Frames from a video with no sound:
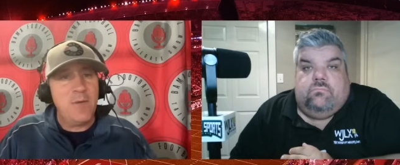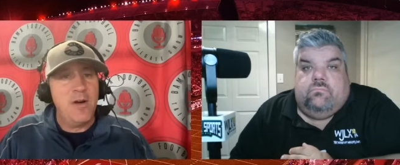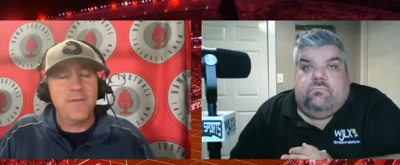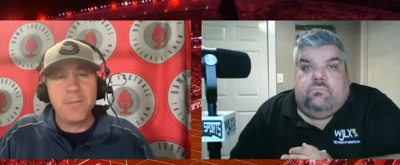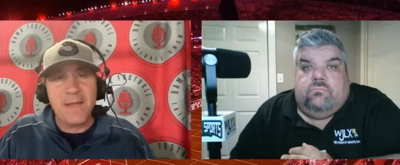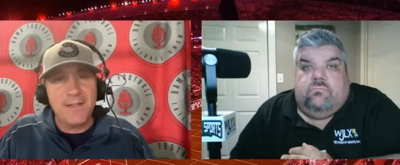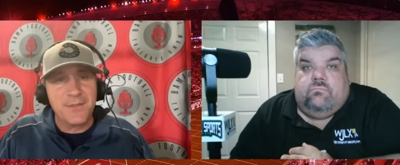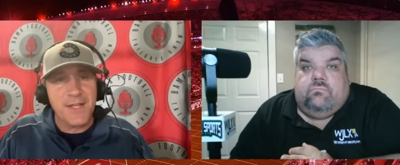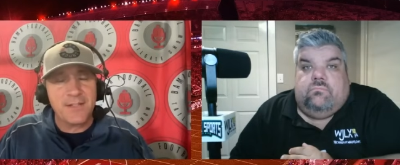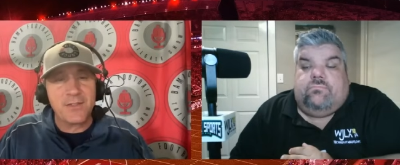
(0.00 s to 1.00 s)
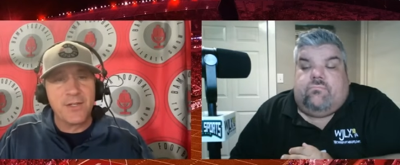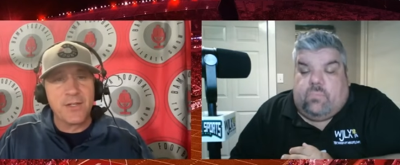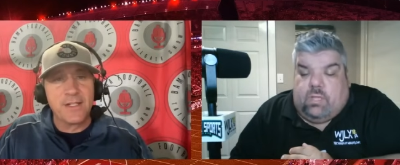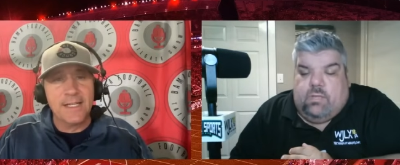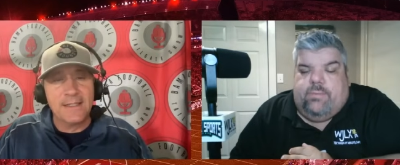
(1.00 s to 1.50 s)
Speaker 1: off the bench last
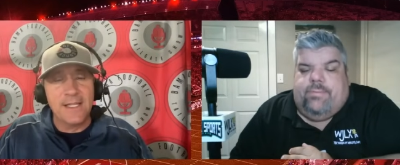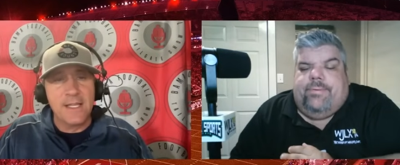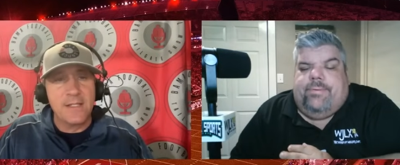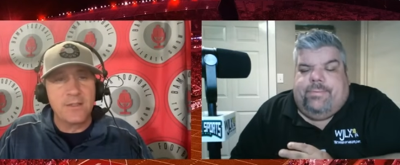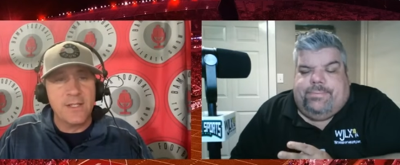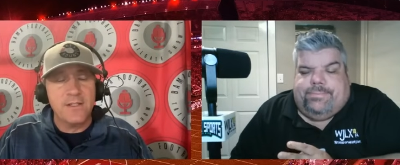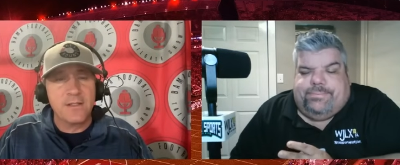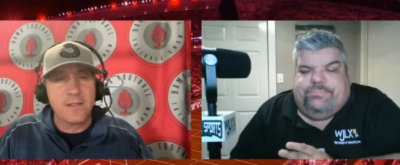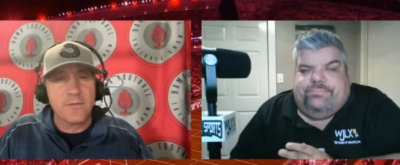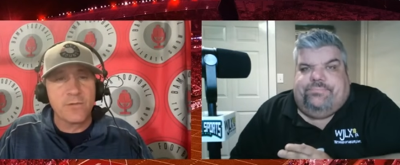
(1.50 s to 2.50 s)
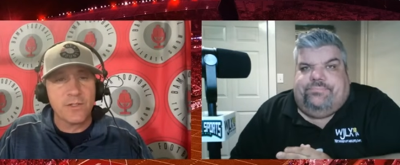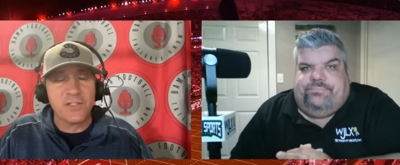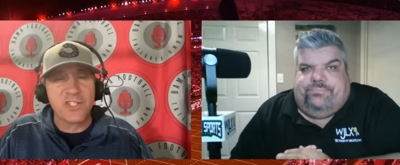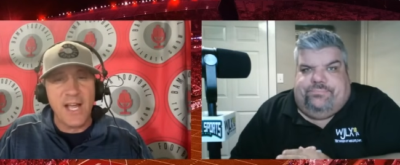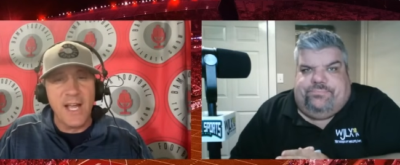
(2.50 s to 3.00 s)
year at the end of the season and really
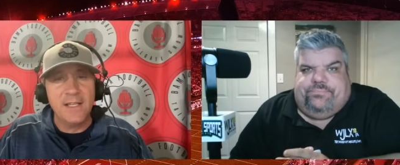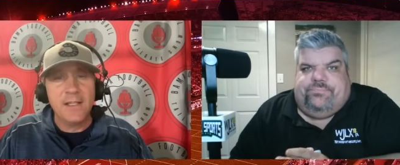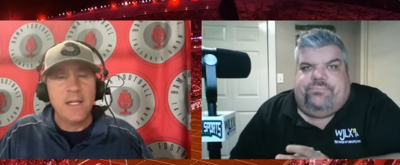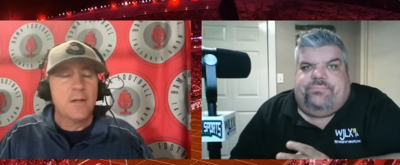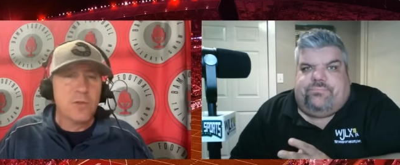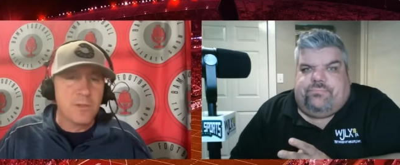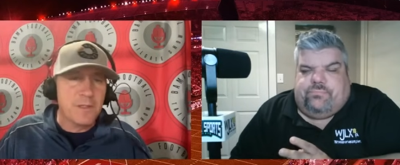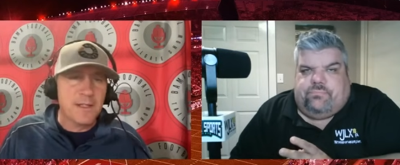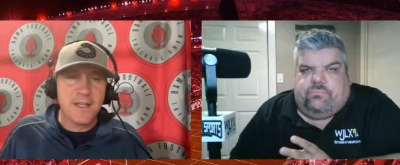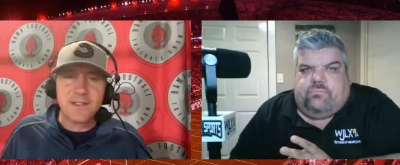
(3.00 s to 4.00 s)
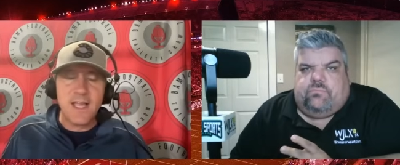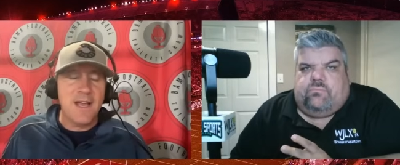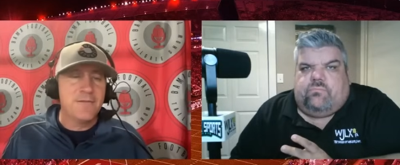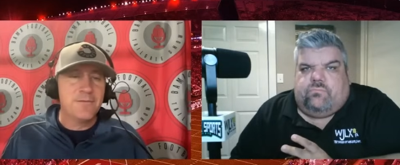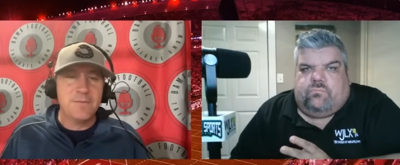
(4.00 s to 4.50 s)
shined. Would have been nice to
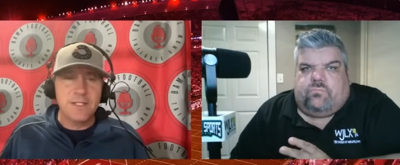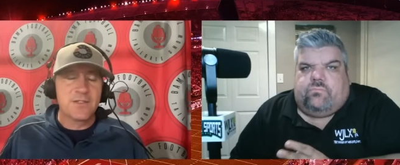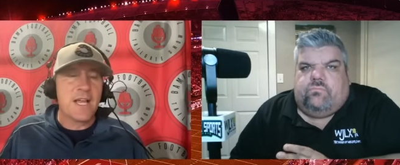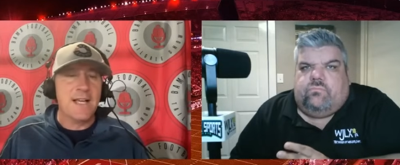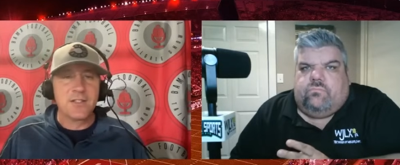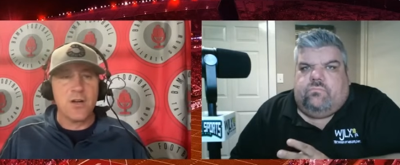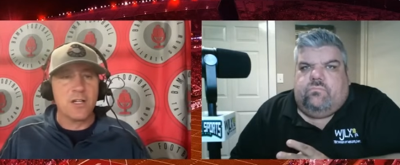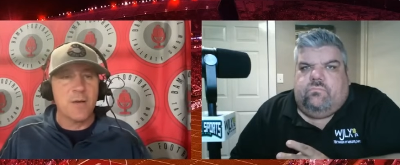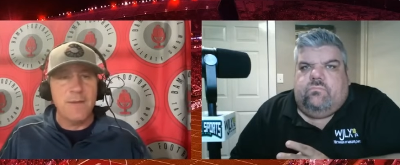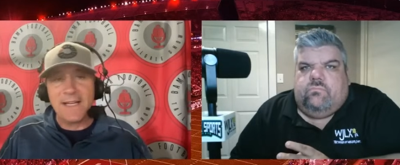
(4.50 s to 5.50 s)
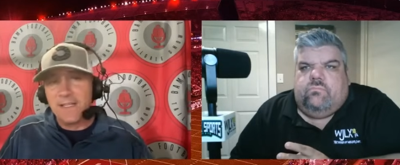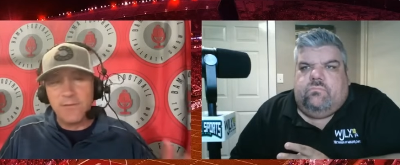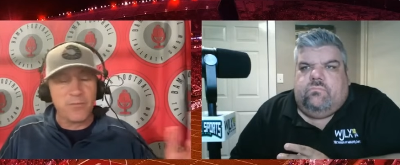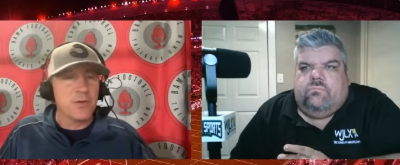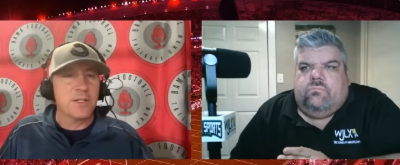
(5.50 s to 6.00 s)
have these guys all come back,
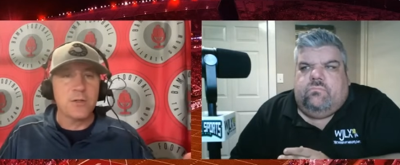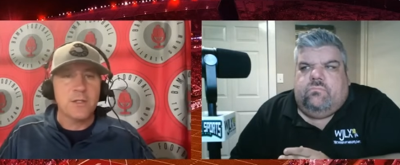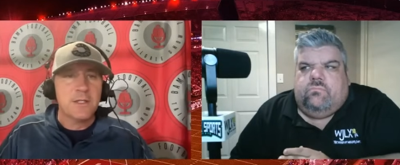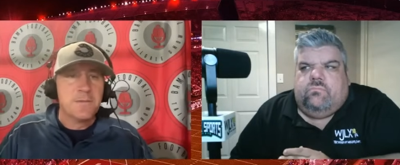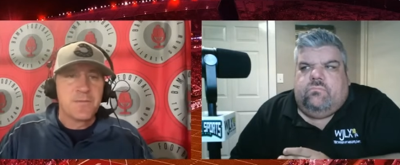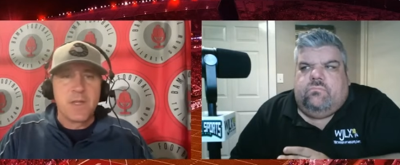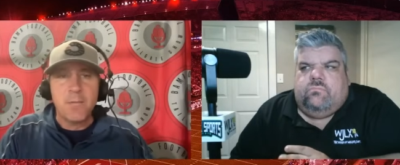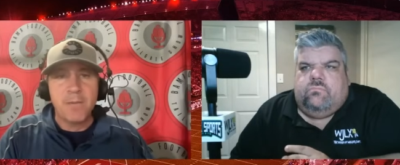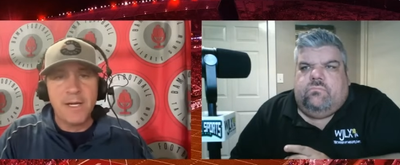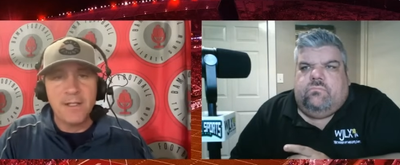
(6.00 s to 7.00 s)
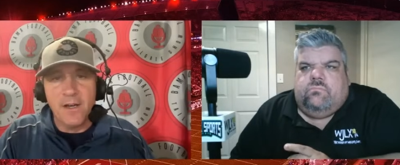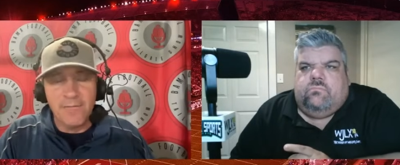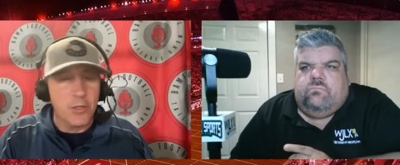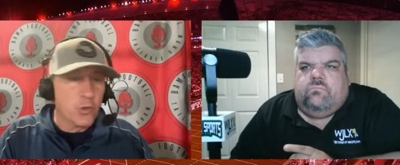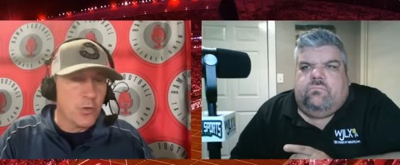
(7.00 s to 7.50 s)
even Pringle. But of
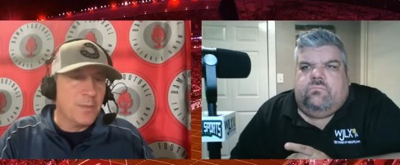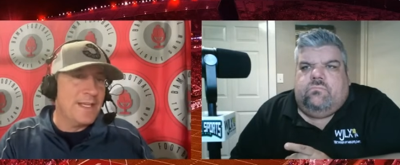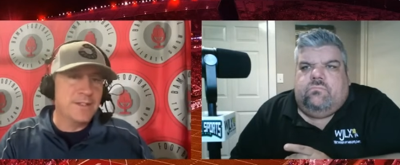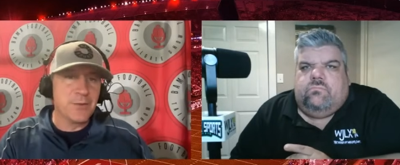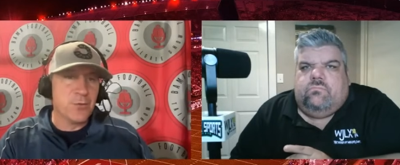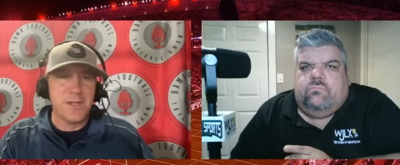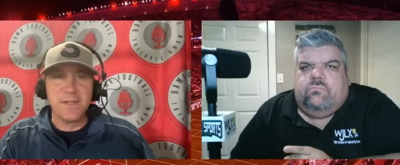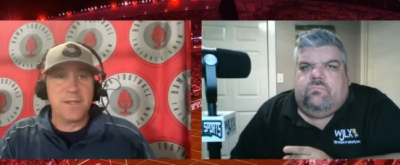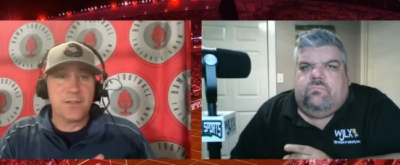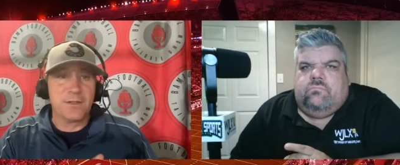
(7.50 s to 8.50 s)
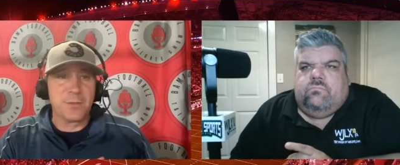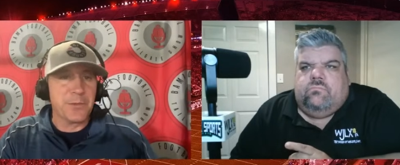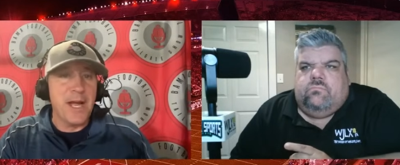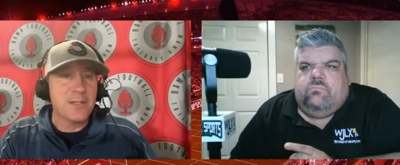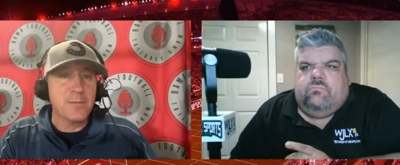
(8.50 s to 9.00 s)
the group, he's the one that doesn't
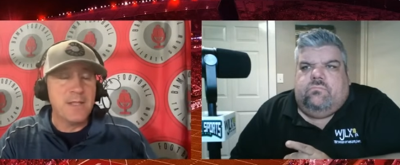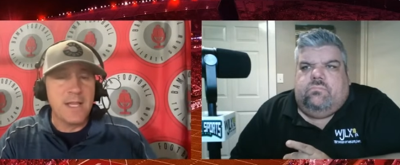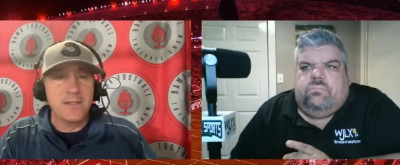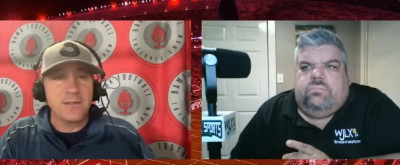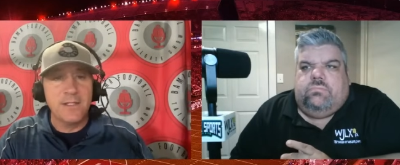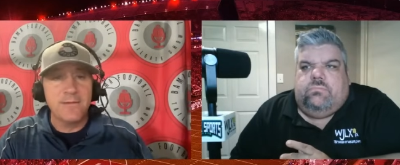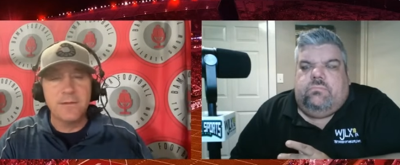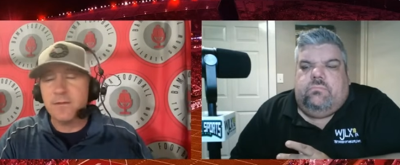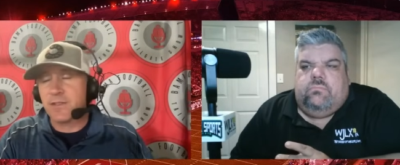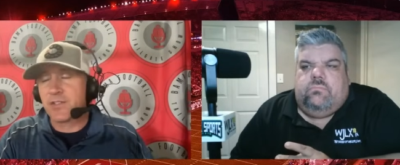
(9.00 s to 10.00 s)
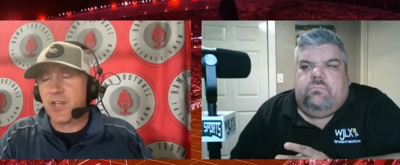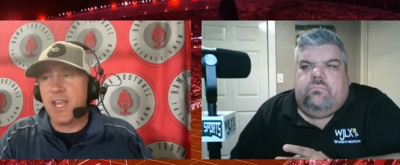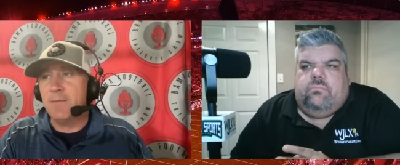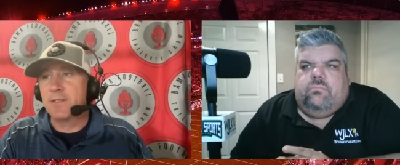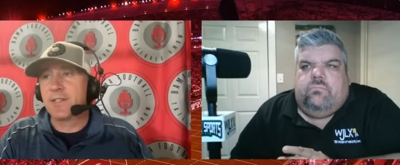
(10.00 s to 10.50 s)
surprise me that he's leaving. The
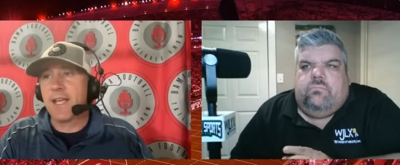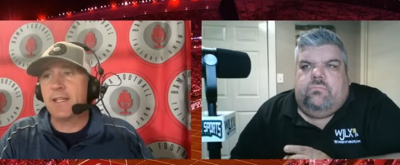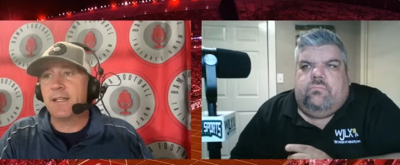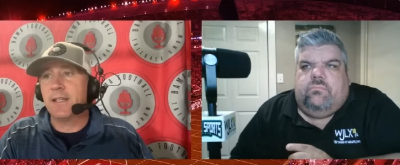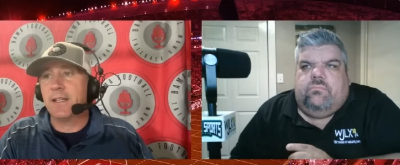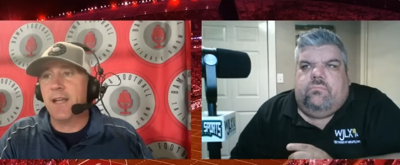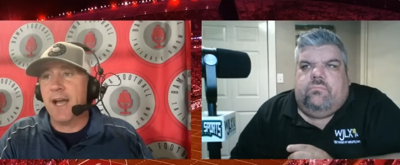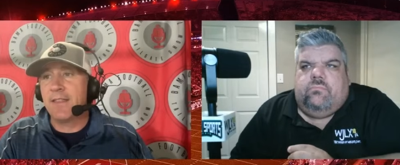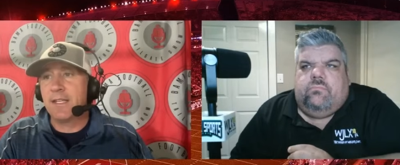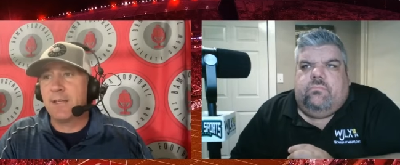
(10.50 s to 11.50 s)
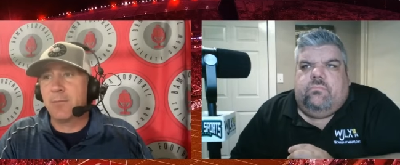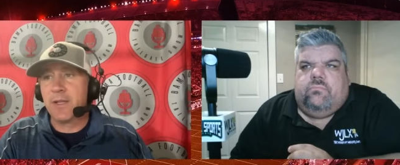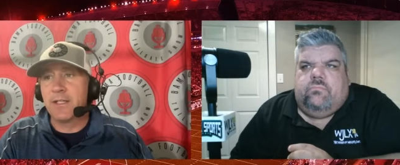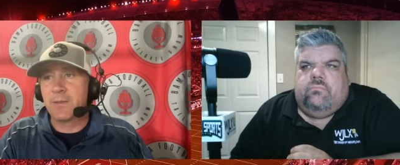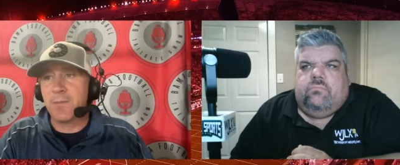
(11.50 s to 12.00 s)
shame is that I think he
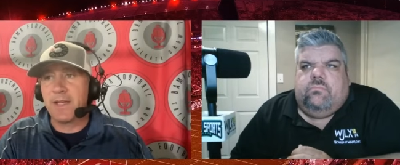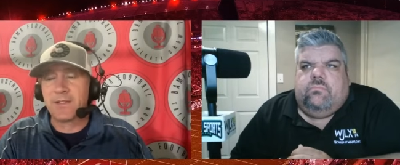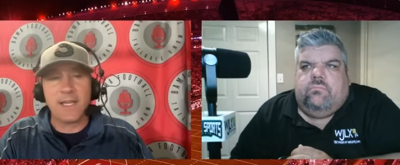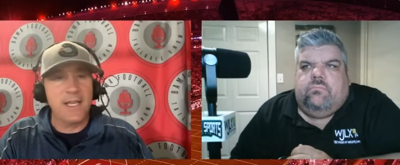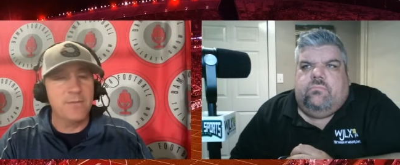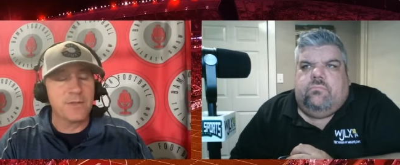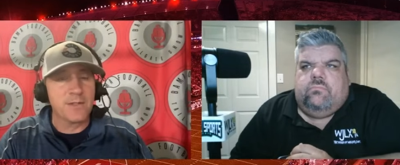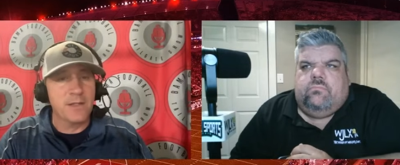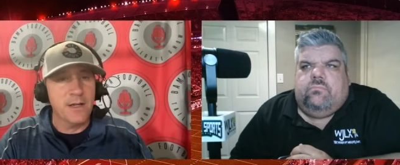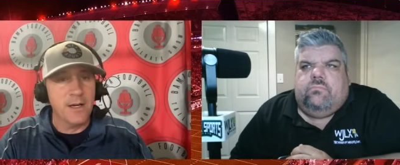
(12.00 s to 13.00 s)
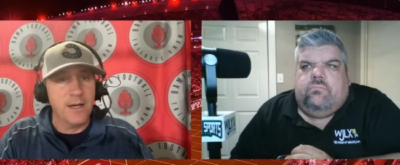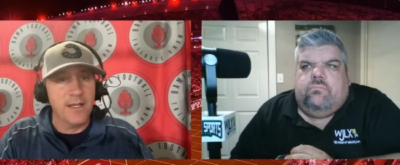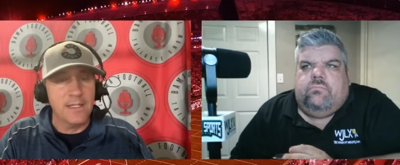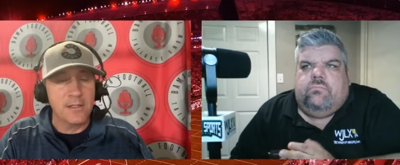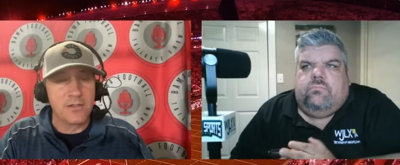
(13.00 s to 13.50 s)
played his best games
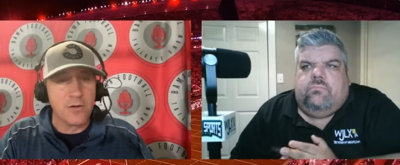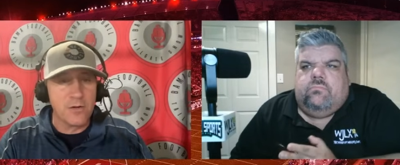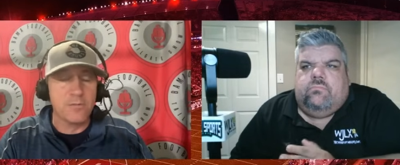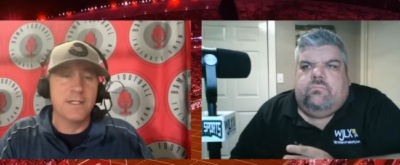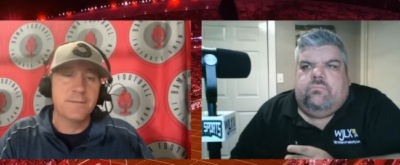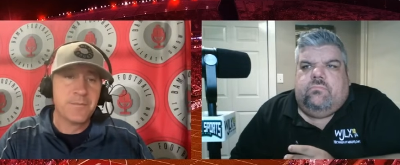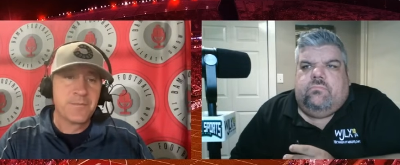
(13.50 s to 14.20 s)
in the tournament,